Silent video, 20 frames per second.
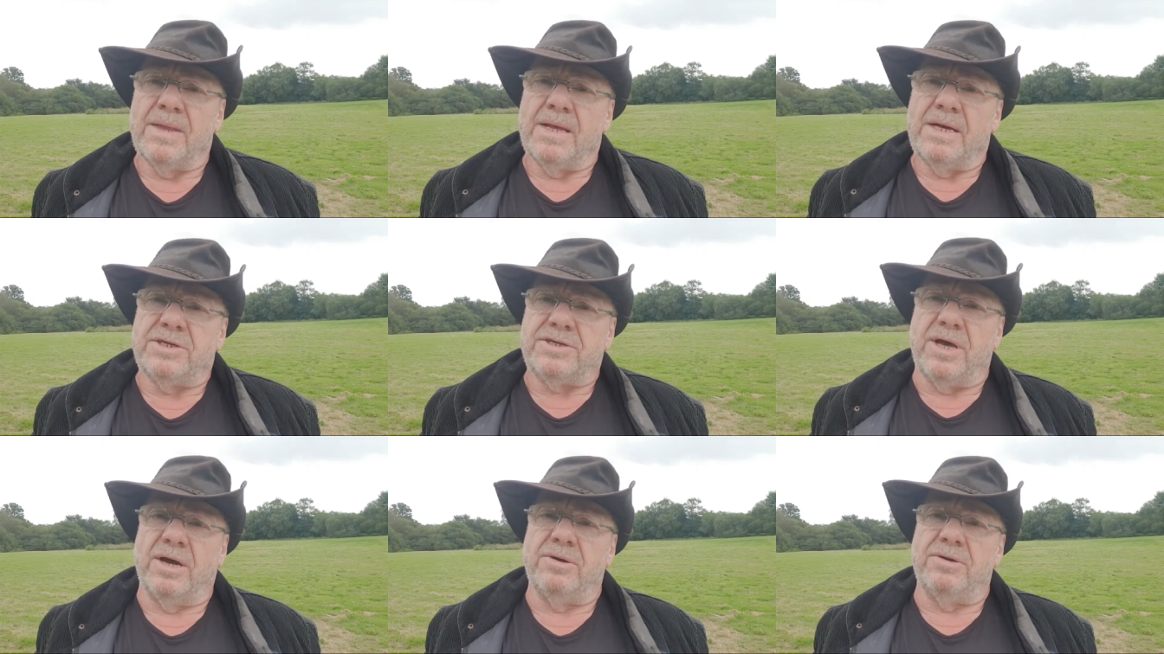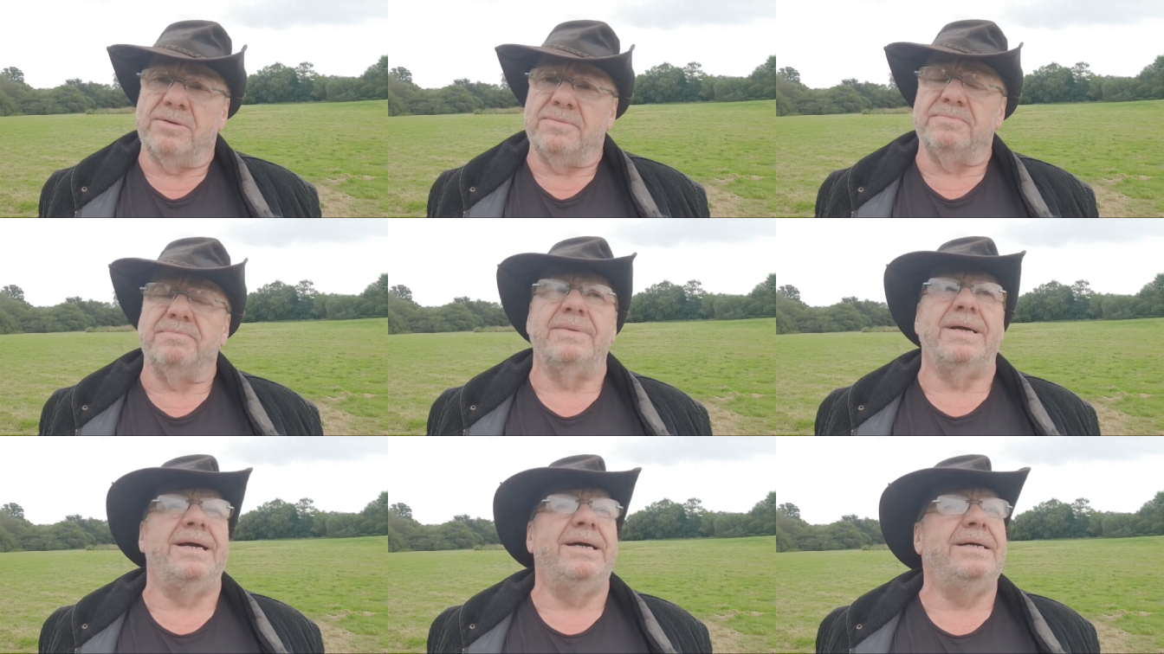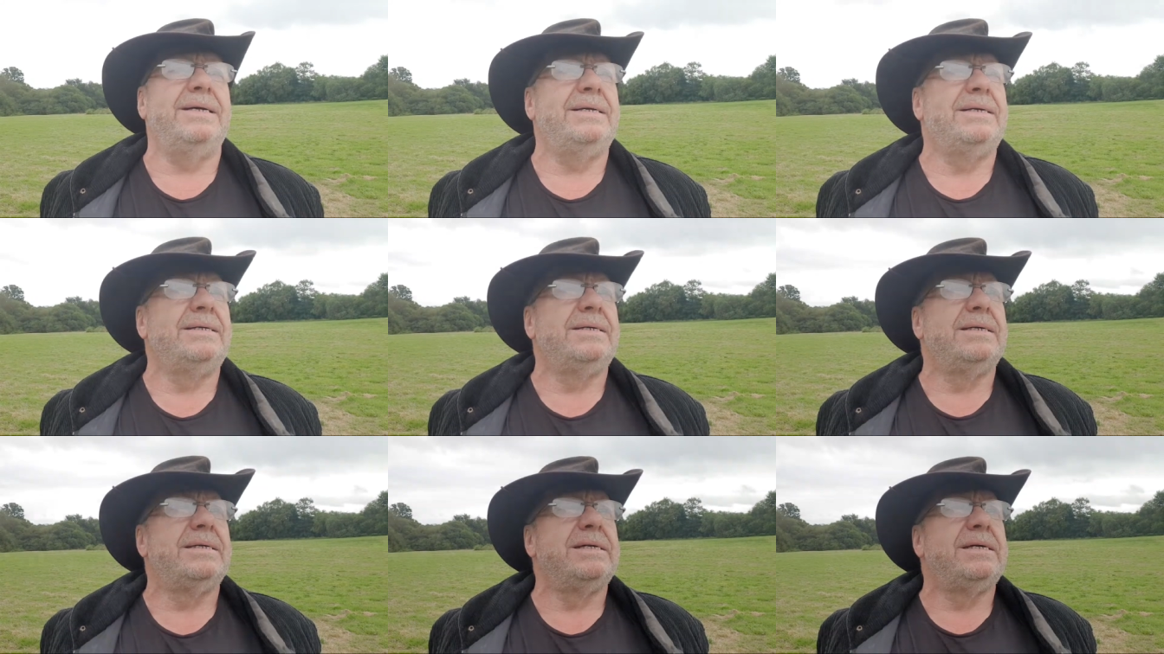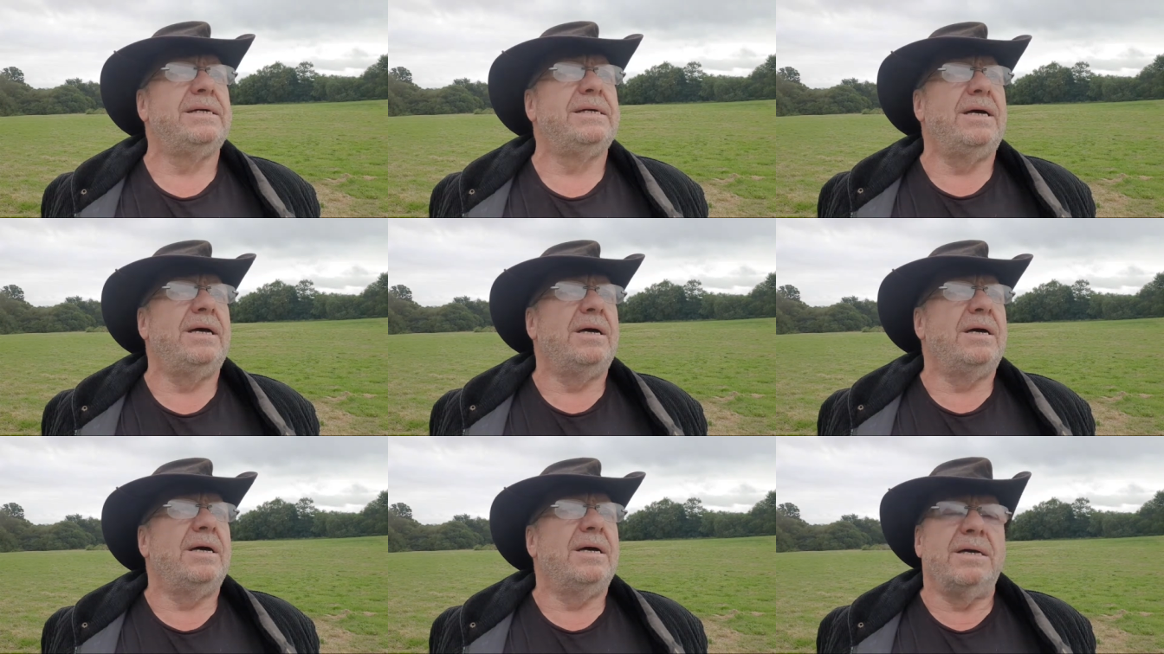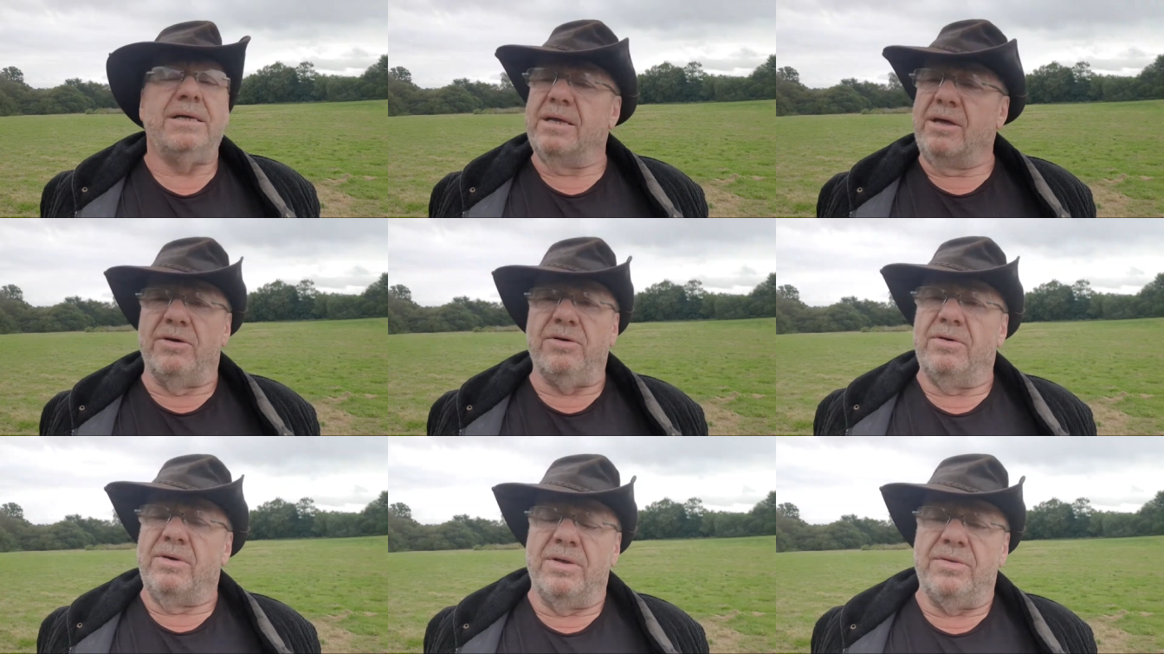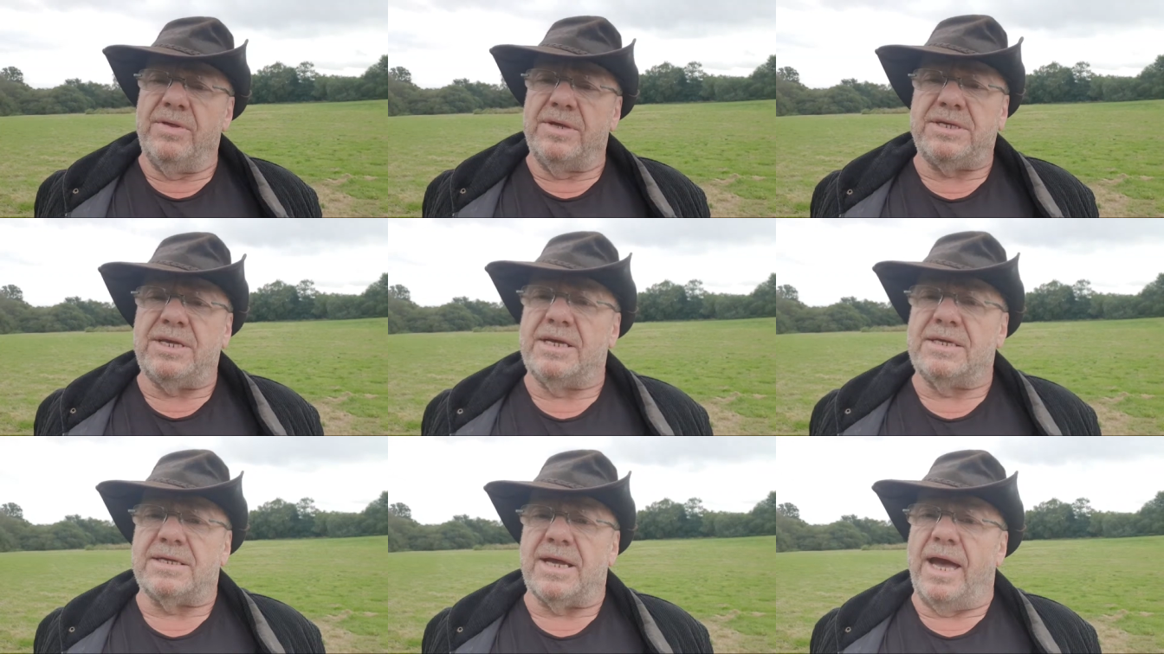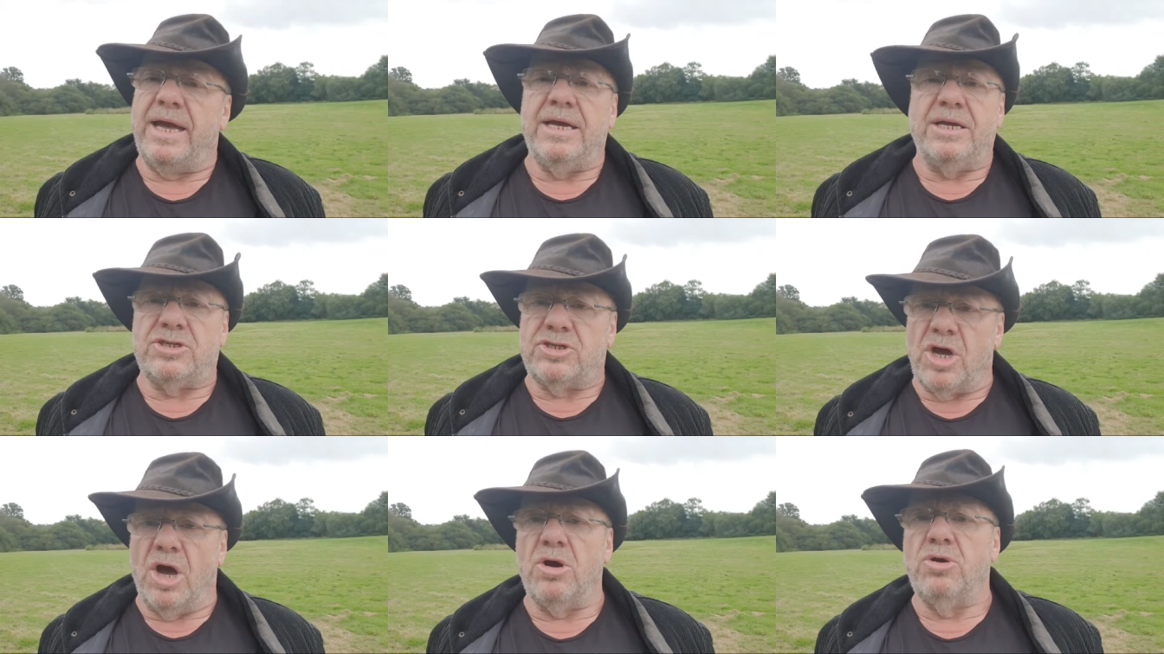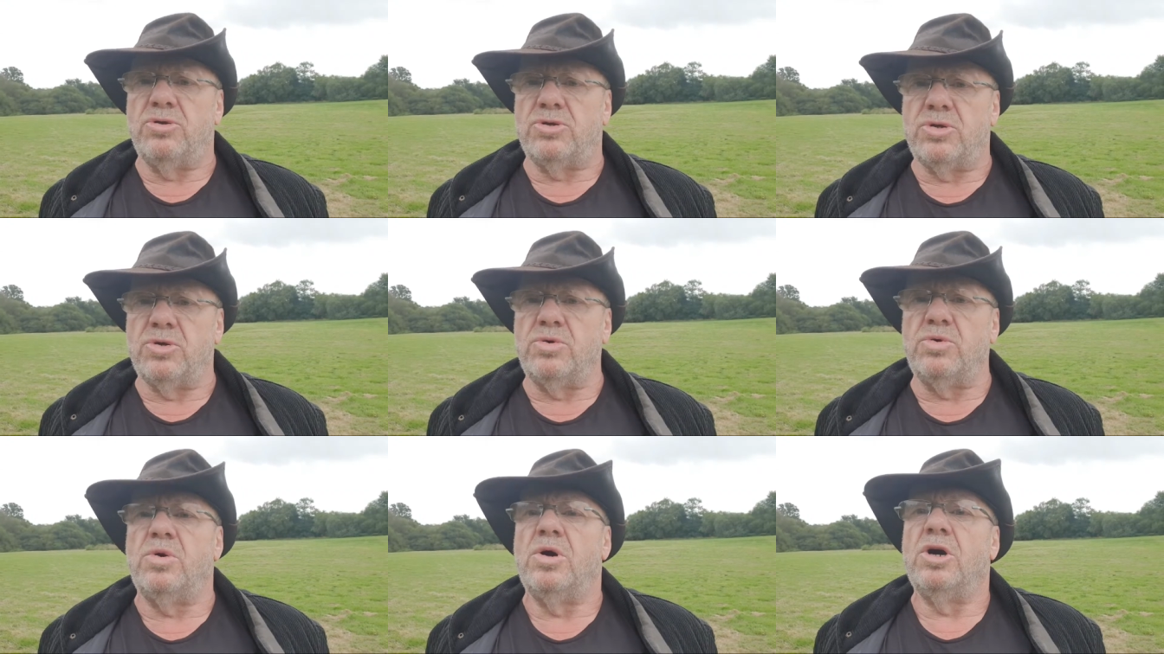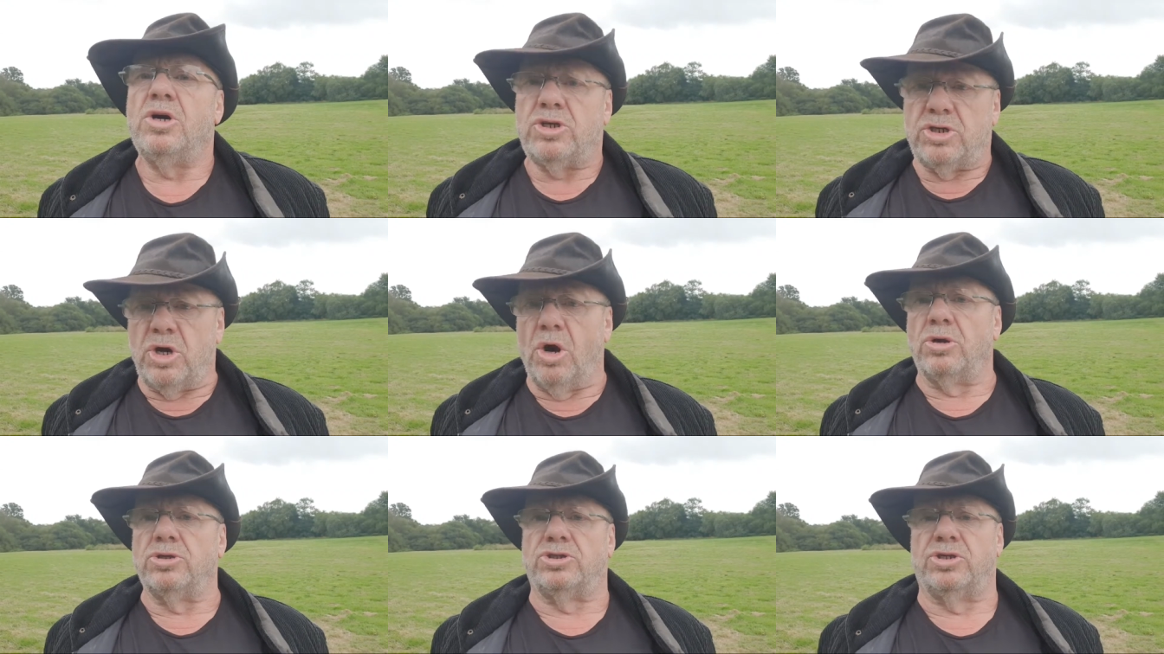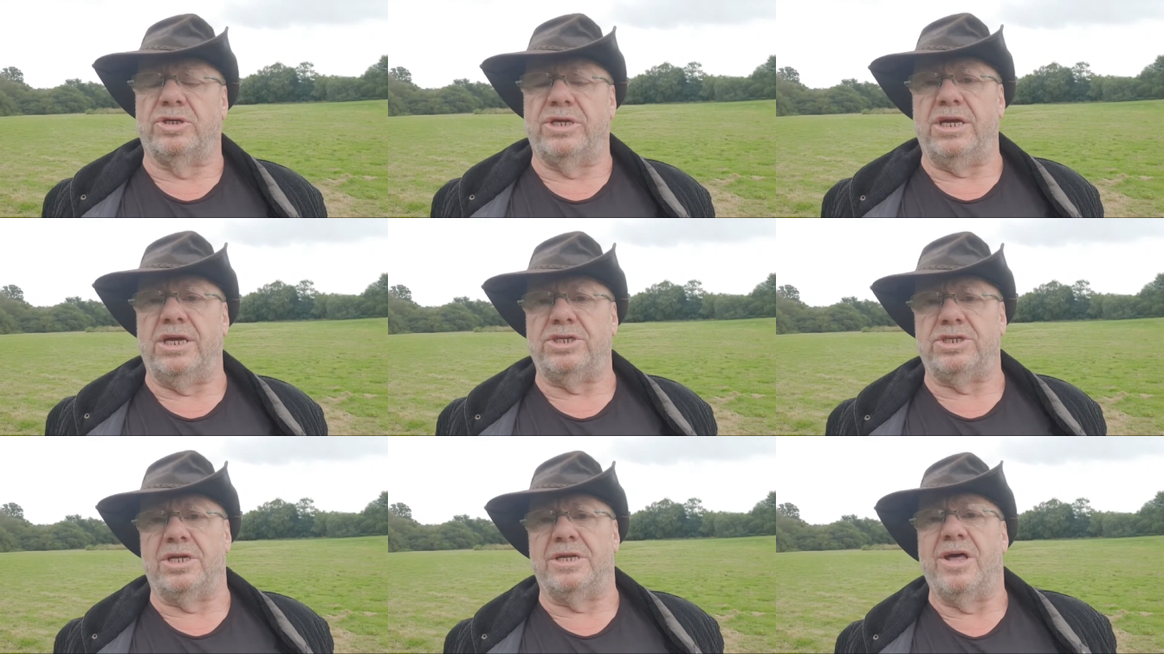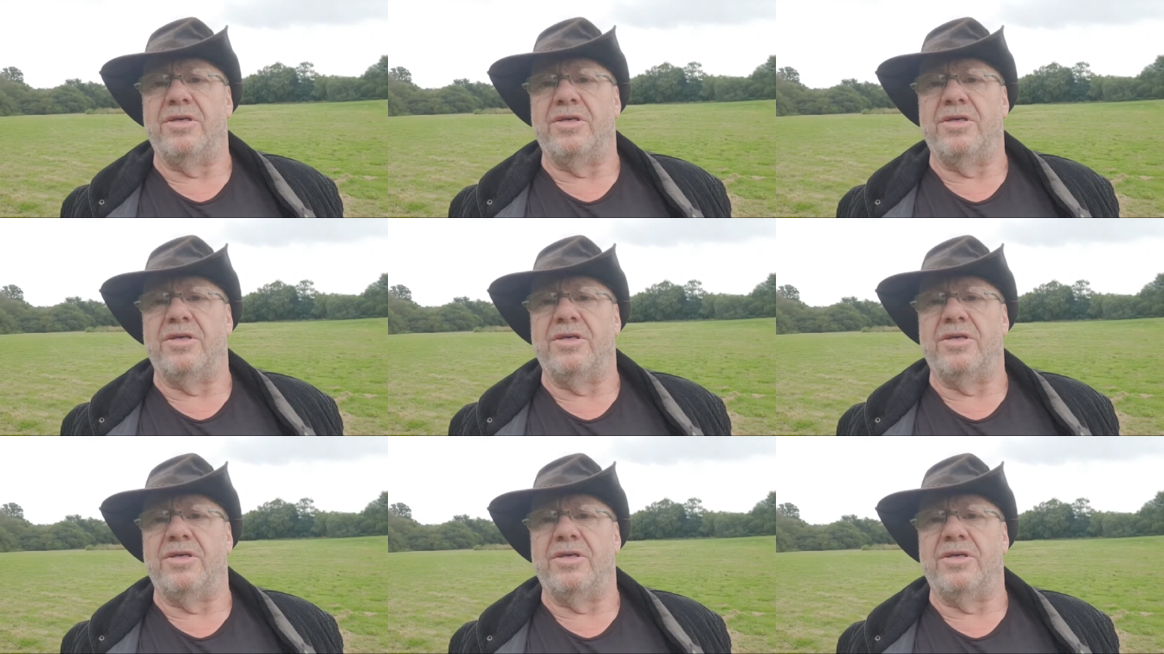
So, this is a total contradiction.